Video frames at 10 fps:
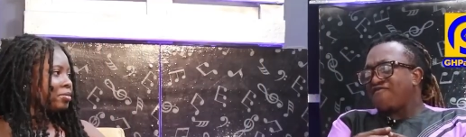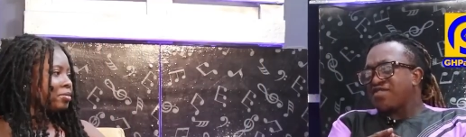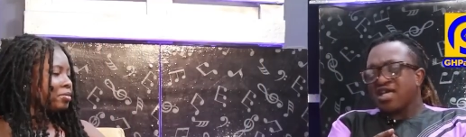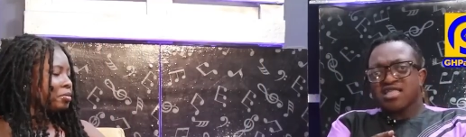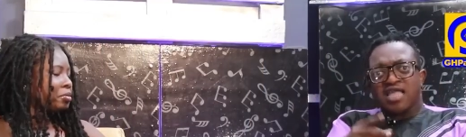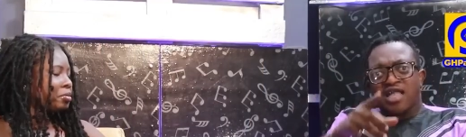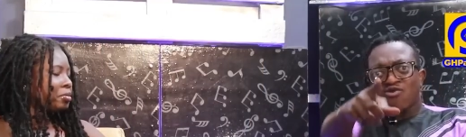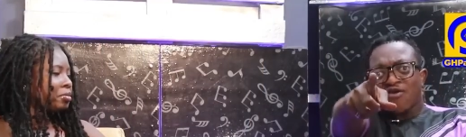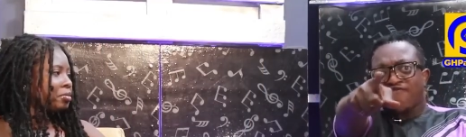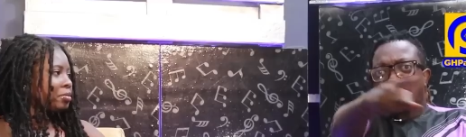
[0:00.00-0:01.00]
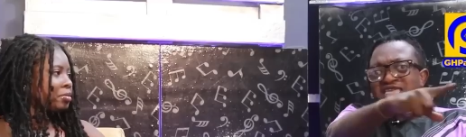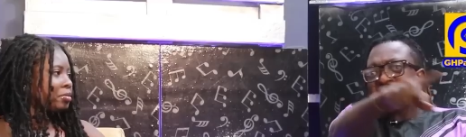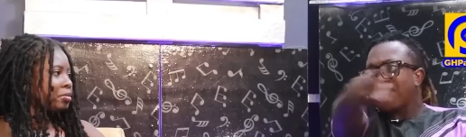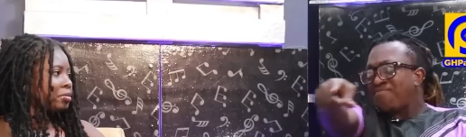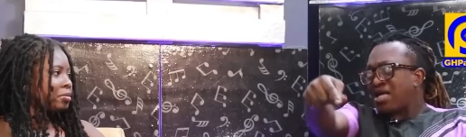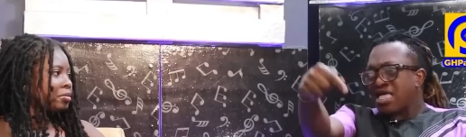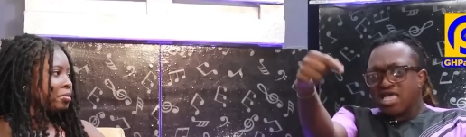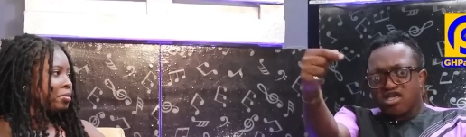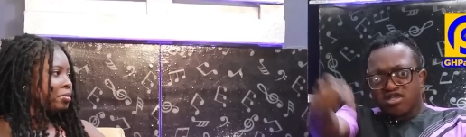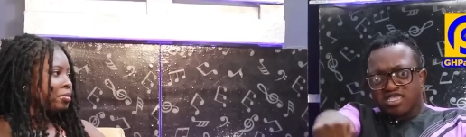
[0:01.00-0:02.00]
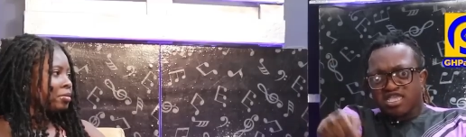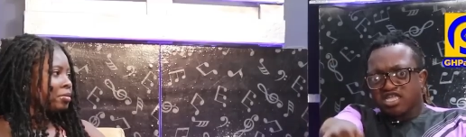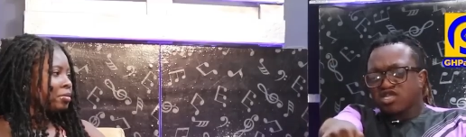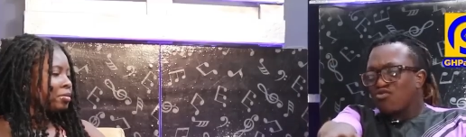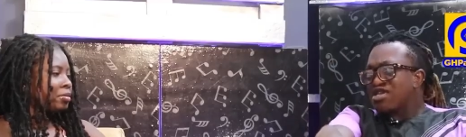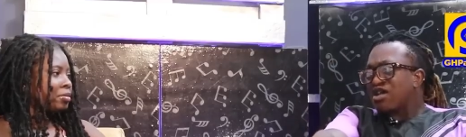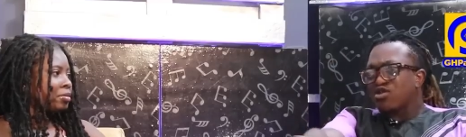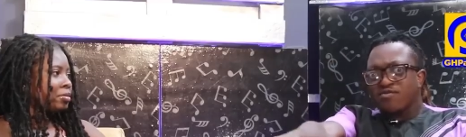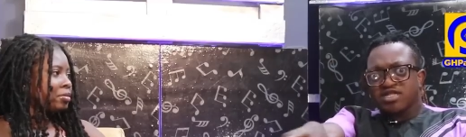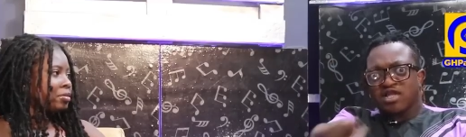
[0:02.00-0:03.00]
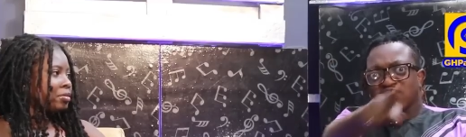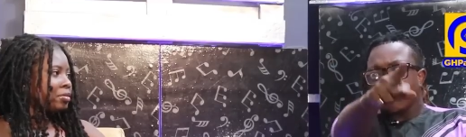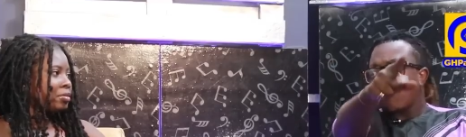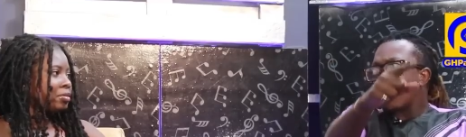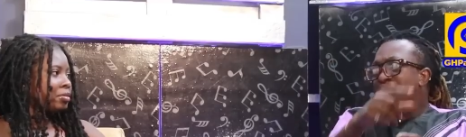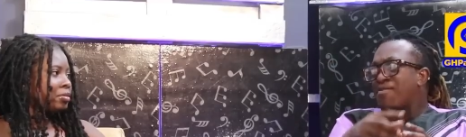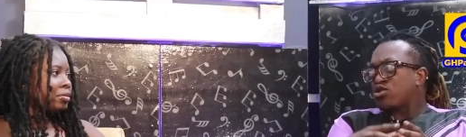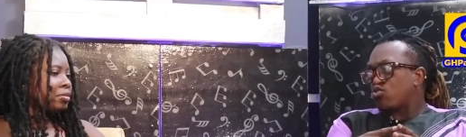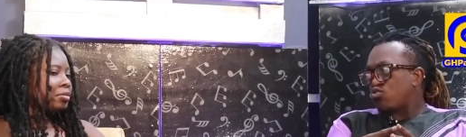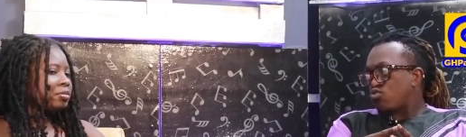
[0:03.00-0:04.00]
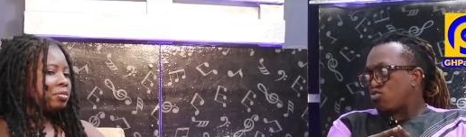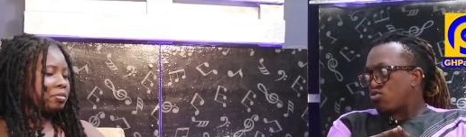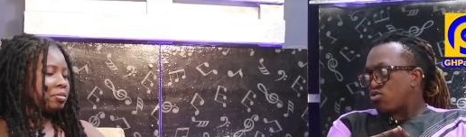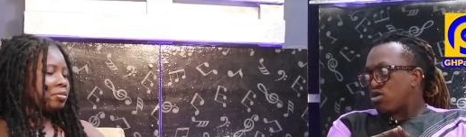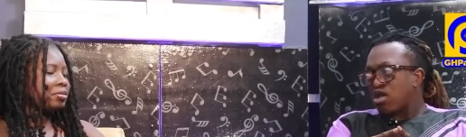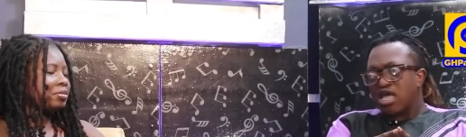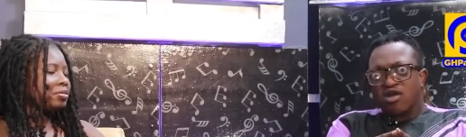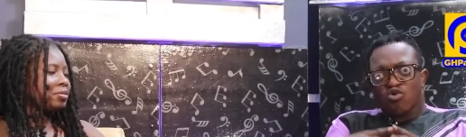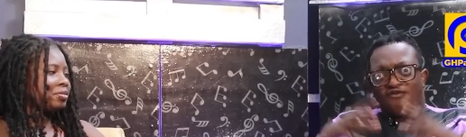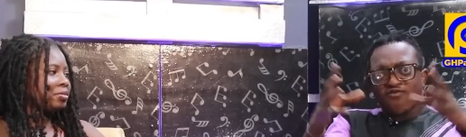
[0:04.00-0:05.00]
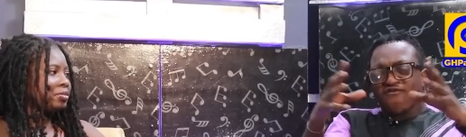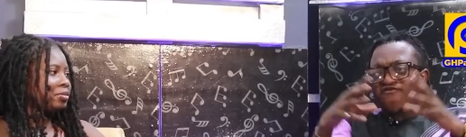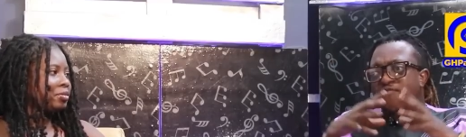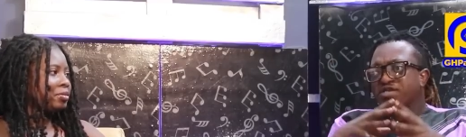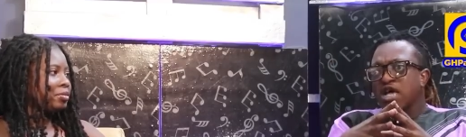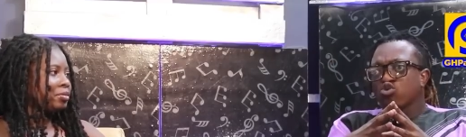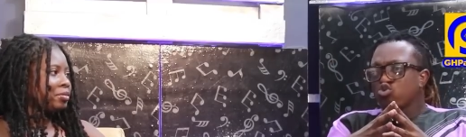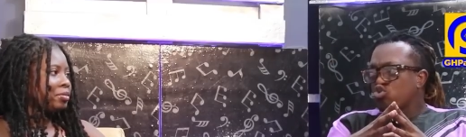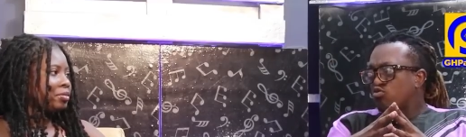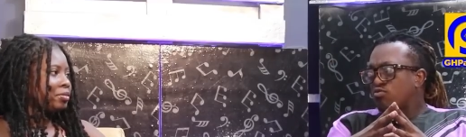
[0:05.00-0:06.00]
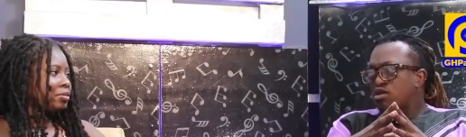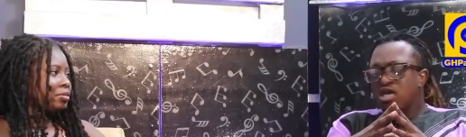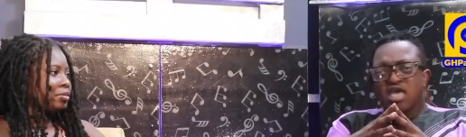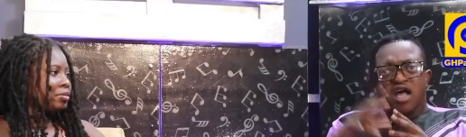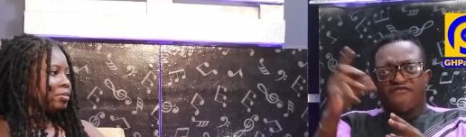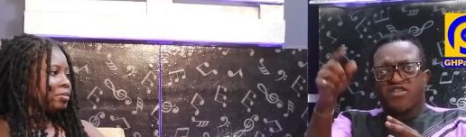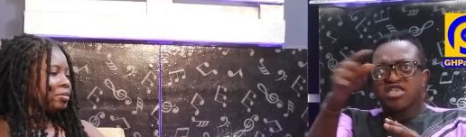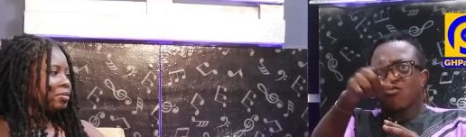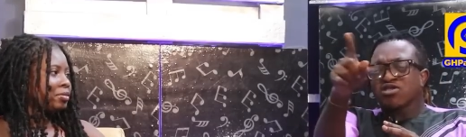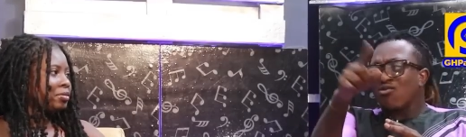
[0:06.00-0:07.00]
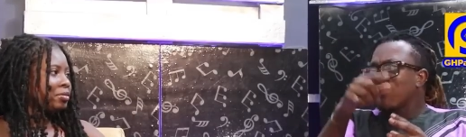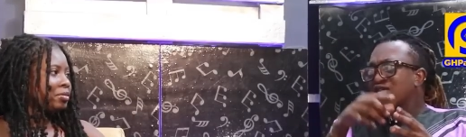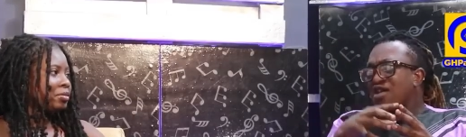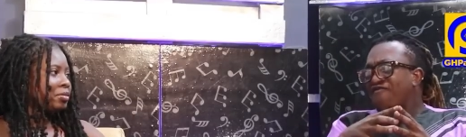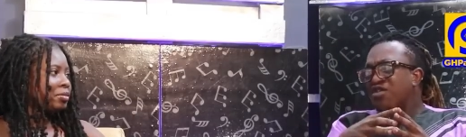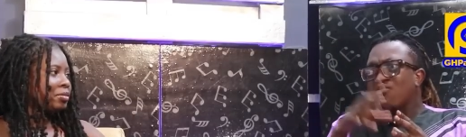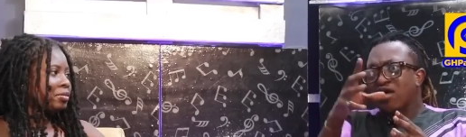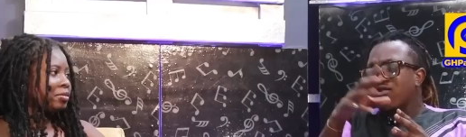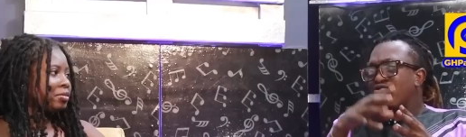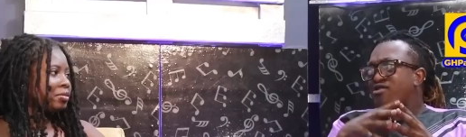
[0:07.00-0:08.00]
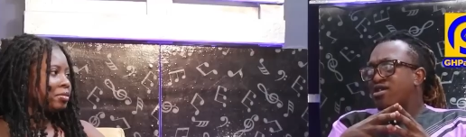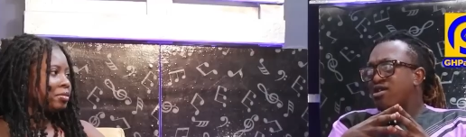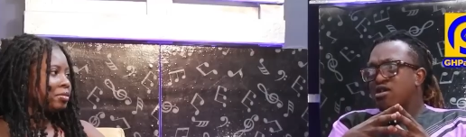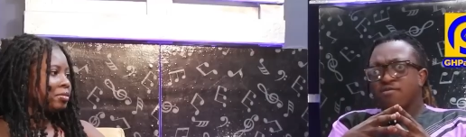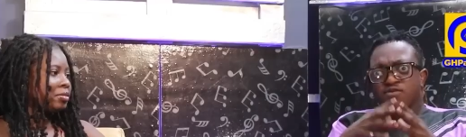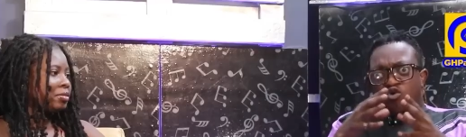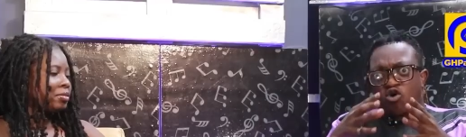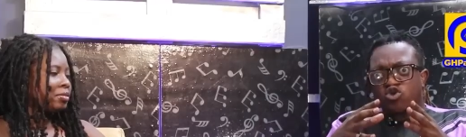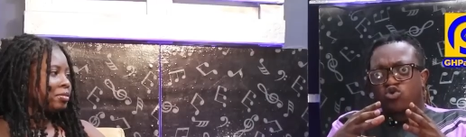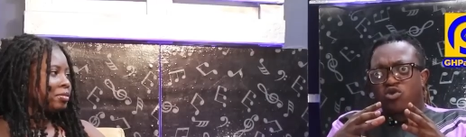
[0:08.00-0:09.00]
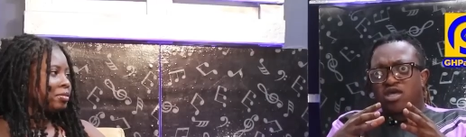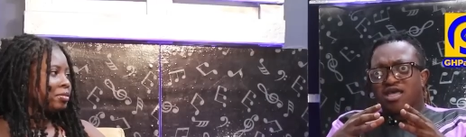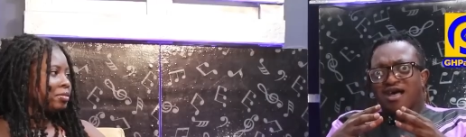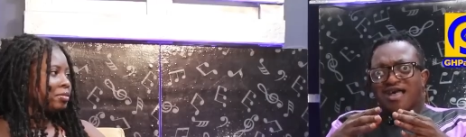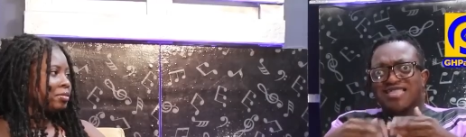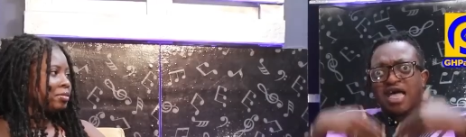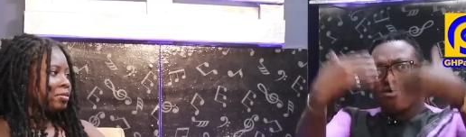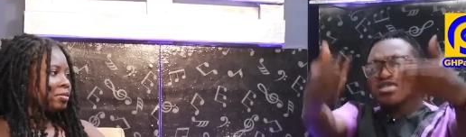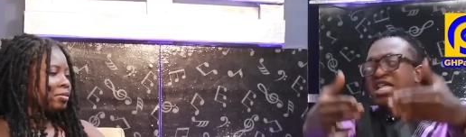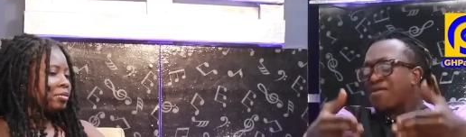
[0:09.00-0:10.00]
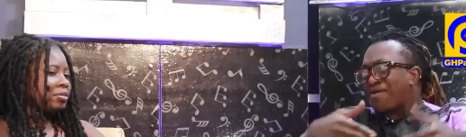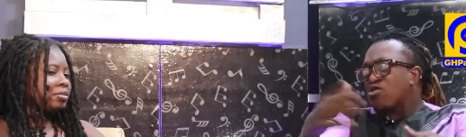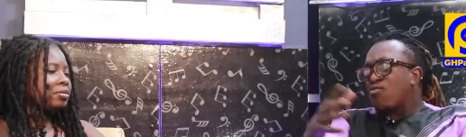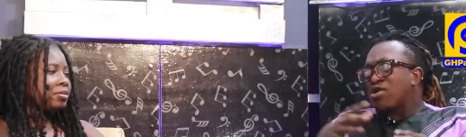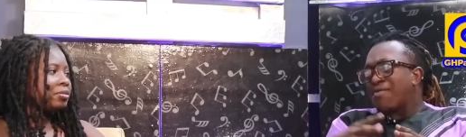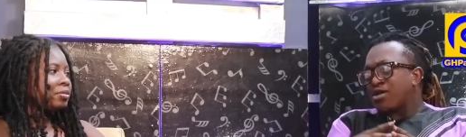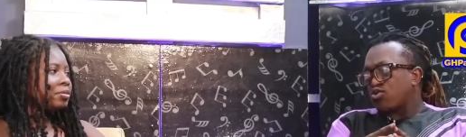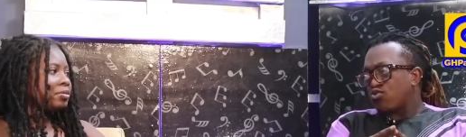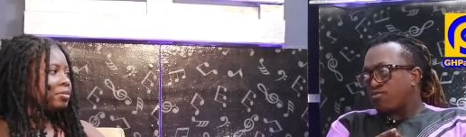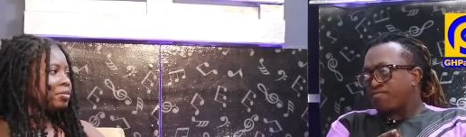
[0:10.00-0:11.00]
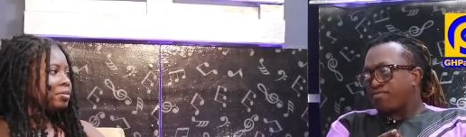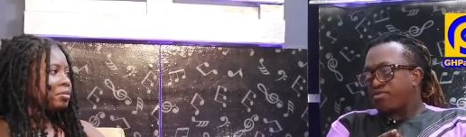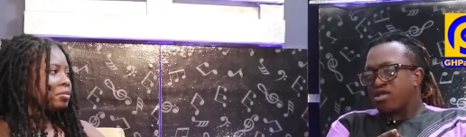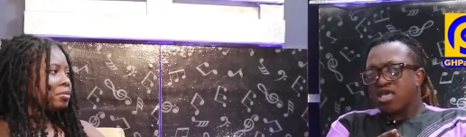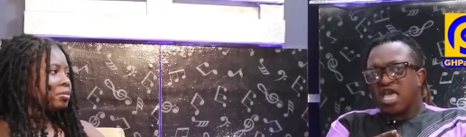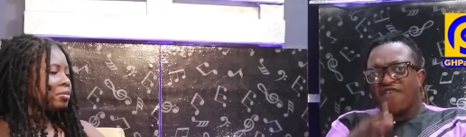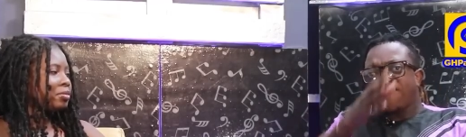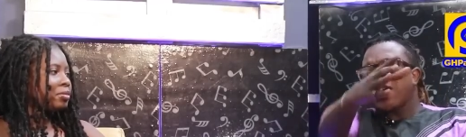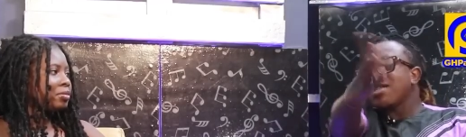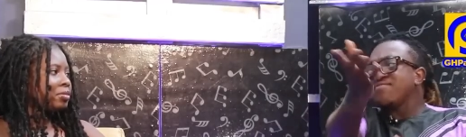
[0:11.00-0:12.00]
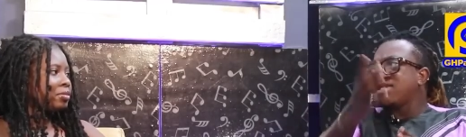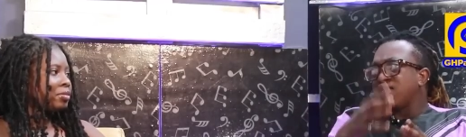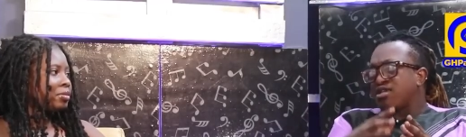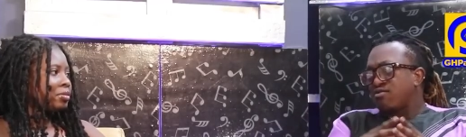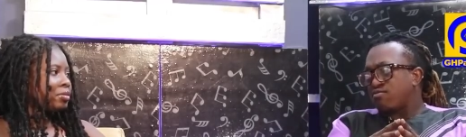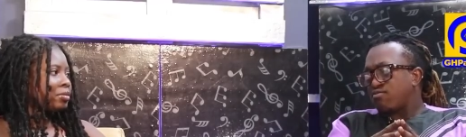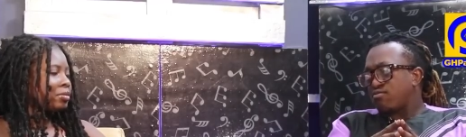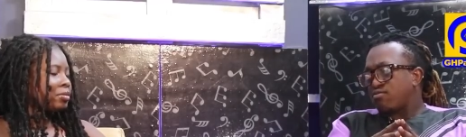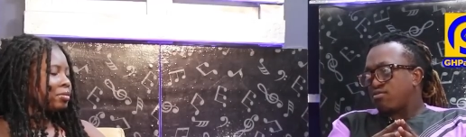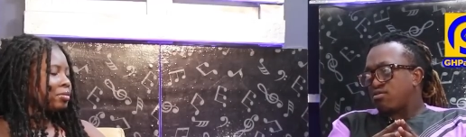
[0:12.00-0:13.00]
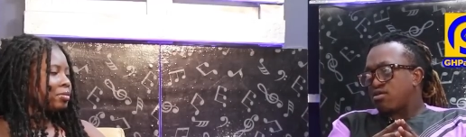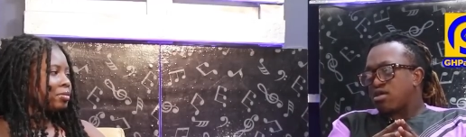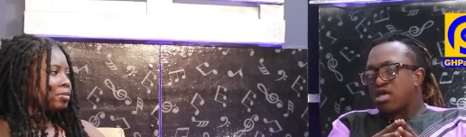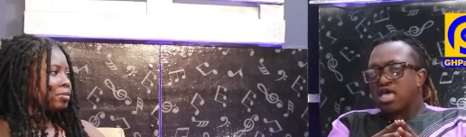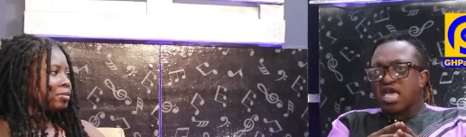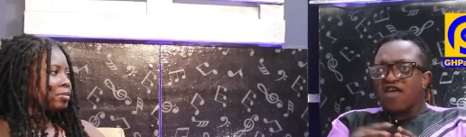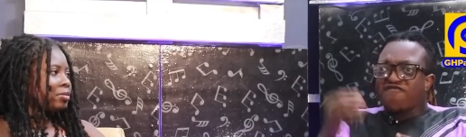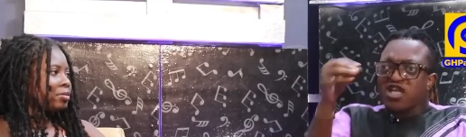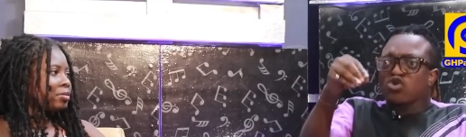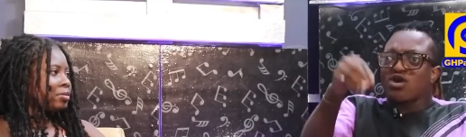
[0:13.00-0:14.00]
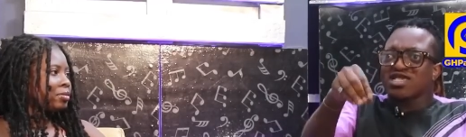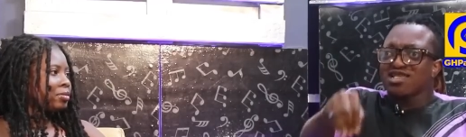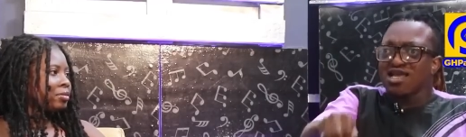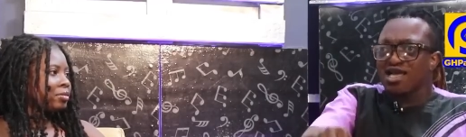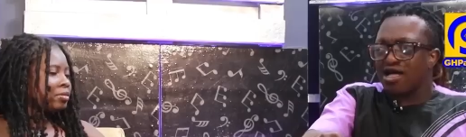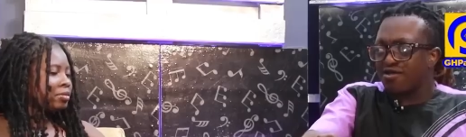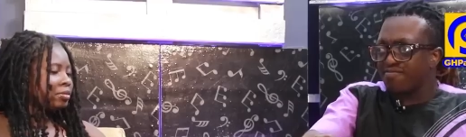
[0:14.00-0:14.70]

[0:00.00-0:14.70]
Speaker 1: fear. Now, no, a fear yard the pa. Station where you ask them just on a born abasso. And Kofubi frames as soon. I feel the young won't tell you can cry because I doubt I had the panel born abasso. A fear mistake. Afia Schwarzenegger.